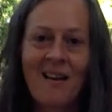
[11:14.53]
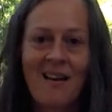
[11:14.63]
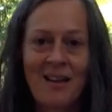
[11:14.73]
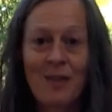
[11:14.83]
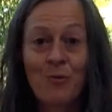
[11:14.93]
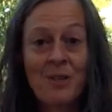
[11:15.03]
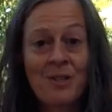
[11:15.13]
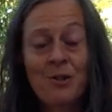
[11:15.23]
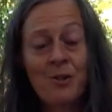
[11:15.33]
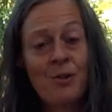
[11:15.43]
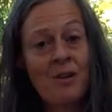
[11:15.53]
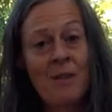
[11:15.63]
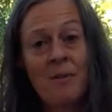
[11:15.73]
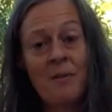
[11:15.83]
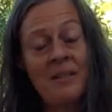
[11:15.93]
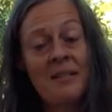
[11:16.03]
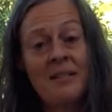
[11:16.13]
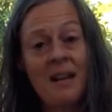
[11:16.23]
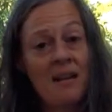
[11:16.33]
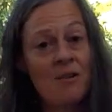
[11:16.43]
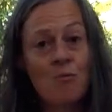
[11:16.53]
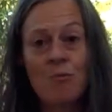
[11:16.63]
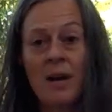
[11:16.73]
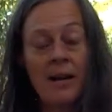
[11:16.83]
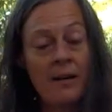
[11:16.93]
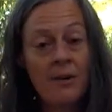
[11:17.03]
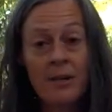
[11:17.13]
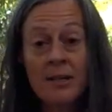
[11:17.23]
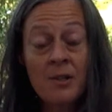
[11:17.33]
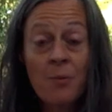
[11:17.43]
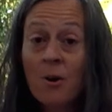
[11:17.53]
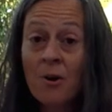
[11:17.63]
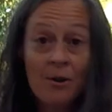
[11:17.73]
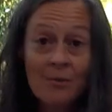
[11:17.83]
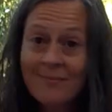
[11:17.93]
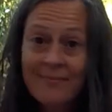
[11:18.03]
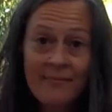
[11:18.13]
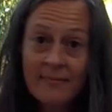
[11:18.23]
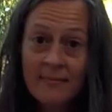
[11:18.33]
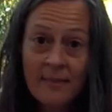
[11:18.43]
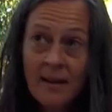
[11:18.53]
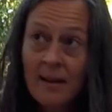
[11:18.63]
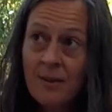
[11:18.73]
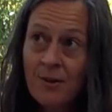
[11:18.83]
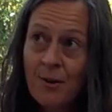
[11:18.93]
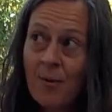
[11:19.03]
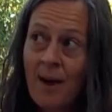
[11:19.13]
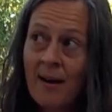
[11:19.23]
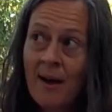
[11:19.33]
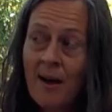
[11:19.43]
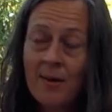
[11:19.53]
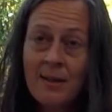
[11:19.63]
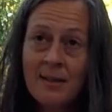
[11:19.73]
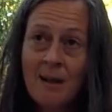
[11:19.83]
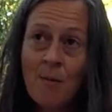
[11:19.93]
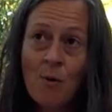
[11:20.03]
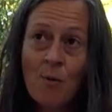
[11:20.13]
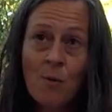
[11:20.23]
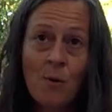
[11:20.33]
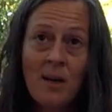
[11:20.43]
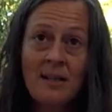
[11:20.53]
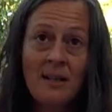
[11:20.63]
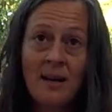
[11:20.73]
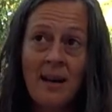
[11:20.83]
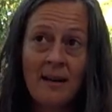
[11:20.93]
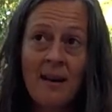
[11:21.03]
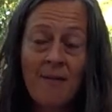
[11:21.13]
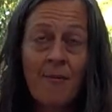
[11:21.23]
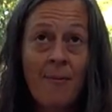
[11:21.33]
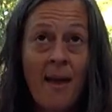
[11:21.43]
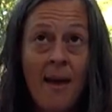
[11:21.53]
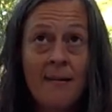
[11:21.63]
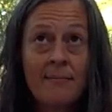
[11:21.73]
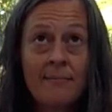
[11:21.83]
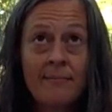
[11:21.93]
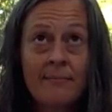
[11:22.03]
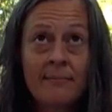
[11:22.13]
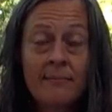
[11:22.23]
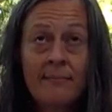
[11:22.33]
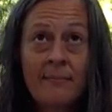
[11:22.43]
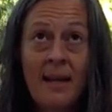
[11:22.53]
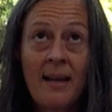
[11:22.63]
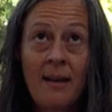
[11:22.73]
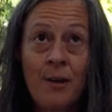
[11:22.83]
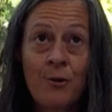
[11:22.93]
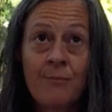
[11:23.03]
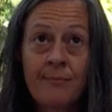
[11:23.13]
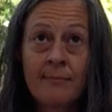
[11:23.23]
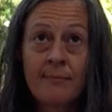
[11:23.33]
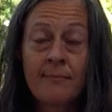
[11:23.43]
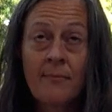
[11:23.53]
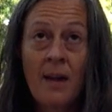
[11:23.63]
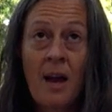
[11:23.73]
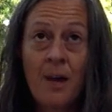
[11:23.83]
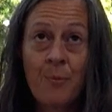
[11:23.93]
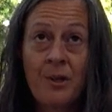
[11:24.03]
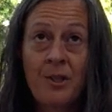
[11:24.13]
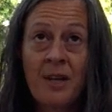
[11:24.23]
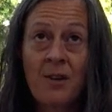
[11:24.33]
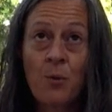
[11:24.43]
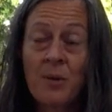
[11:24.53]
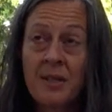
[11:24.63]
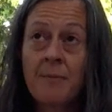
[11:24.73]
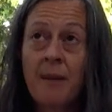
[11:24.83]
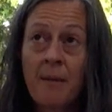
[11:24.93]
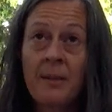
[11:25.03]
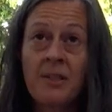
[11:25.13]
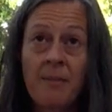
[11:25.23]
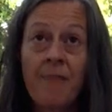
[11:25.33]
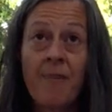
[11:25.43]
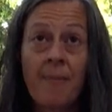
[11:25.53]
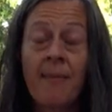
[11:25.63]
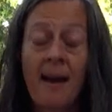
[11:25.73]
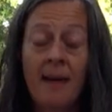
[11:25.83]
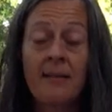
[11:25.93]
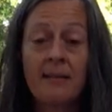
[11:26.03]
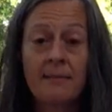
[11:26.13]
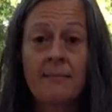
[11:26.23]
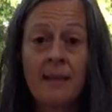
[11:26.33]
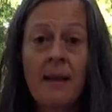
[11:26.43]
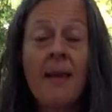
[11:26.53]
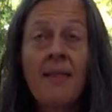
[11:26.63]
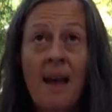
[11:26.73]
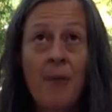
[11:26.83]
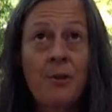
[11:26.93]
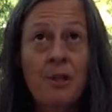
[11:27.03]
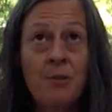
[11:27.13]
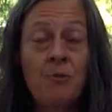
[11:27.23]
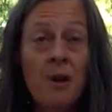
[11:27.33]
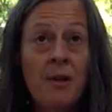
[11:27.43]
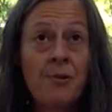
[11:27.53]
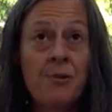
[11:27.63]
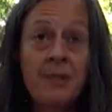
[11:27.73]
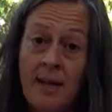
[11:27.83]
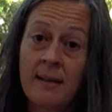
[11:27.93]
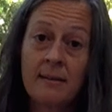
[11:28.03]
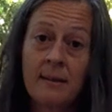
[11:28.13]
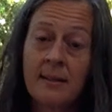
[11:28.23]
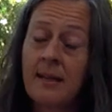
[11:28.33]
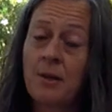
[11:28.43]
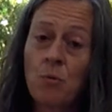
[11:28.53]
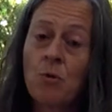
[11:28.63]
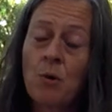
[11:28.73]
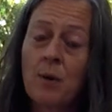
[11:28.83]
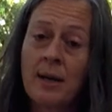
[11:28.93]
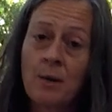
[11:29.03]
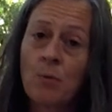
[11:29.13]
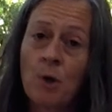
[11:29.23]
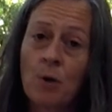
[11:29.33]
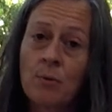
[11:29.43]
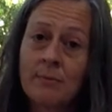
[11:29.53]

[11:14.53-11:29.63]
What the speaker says: I can rest assured that I'm going to be standing right here again tomorrow. So right now, in this now moment, what is it that I can get from that? Thank you. I appreciate the wisdom coming to me from that. That which I do not understand, because I don't know what I don't know.